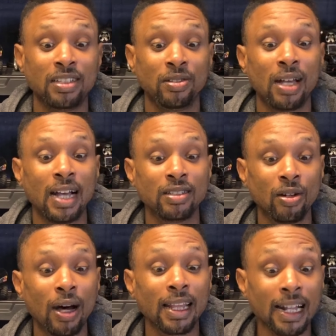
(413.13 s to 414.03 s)
You guys
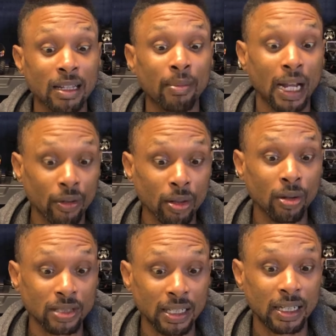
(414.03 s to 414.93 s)
know I like the micro low
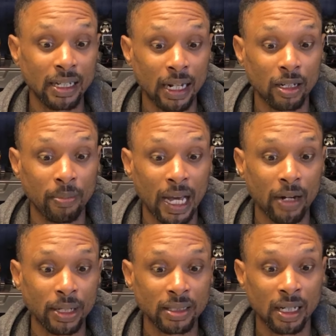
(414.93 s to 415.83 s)
C connector
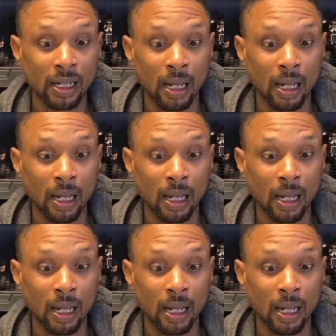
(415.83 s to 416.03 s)
batteries